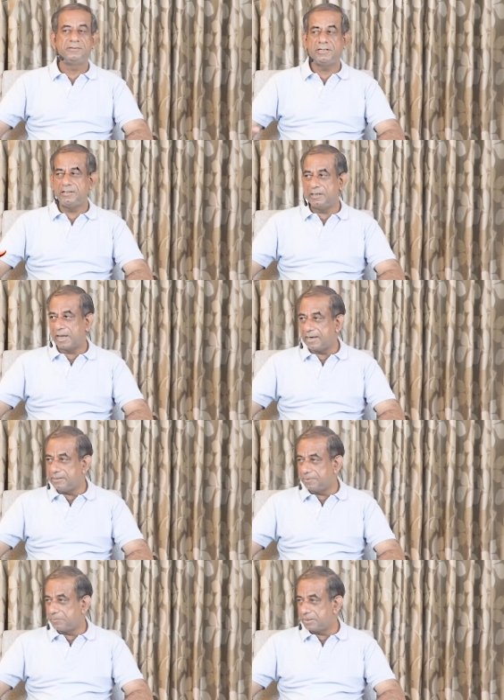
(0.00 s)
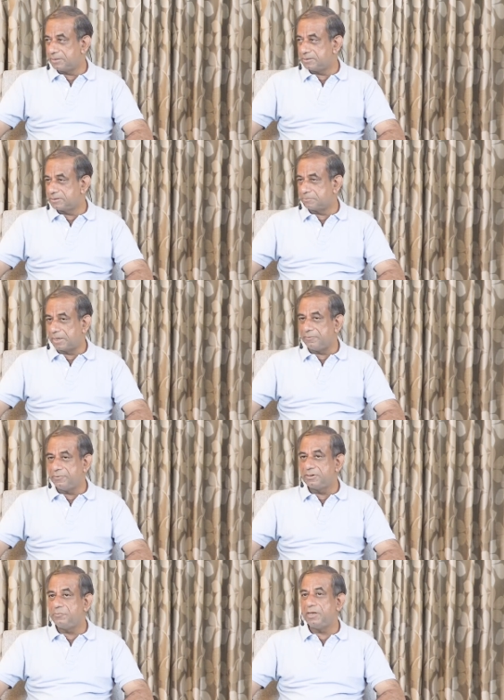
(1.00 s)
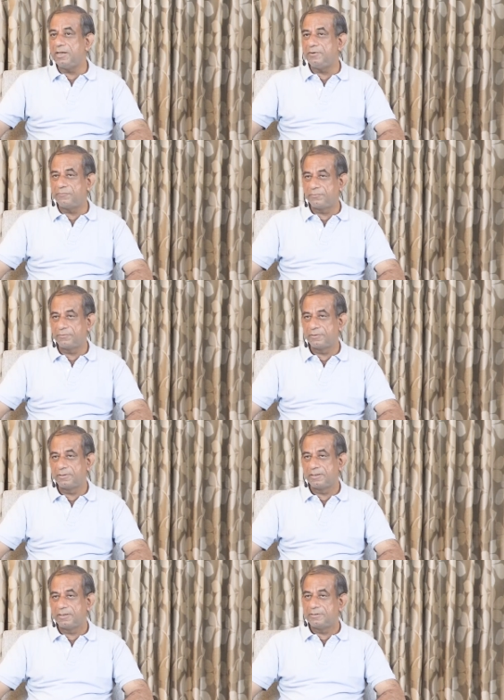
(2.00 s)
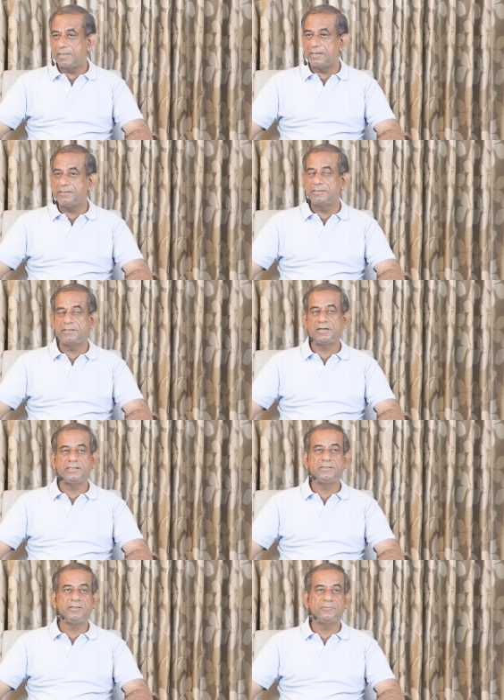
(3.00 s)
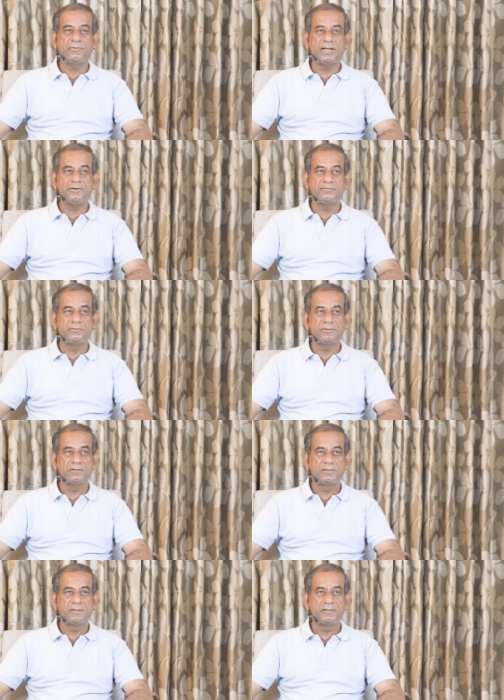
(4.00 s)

They deny the presence by which we live. That is the tragedy of life.